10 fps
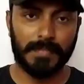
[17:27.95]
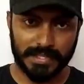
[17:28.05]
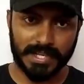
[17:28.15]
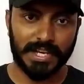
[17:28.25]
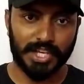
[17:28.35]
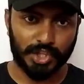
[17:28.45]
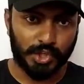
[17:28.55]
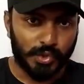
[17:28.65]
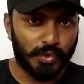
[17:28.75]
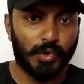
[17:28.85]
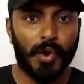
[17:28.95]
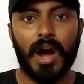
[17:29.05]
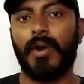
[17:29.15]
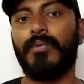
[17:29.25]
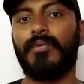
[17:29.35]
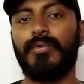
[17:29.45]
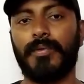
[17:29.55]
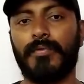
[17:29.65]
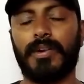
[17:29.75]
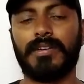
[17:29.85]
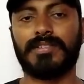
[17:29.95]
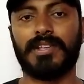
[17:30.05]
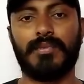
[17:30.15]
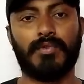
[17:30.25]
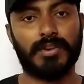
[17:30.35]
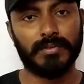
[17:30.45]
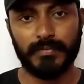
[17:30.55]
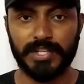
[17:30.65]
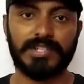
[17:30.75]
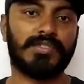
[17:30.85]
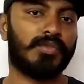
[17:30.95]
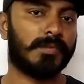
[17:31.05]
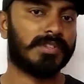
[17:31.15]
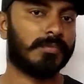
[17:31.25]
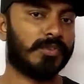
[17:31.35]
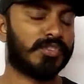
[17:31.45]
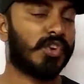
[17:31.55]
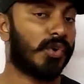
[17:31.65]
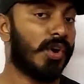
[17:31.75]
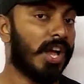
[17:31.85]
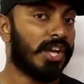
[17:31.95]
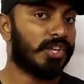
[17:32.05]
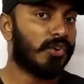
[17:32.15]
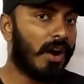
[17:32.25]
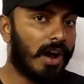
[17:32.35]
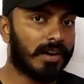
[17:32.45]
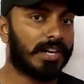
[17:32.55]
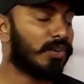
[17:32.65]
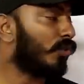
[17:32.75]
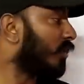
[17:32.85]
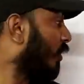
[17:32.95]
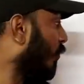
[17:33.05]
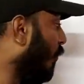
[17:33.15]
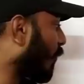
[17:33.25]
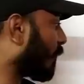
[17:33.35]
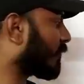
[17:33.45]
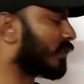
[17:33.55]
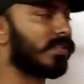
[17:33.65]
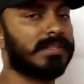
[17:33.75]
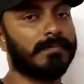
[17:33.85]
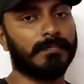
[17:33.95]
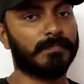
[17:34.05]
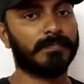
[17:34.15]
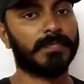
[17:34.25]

Basically, you know how Uber works and what are the features Uber supports. So you already know the goal of the system.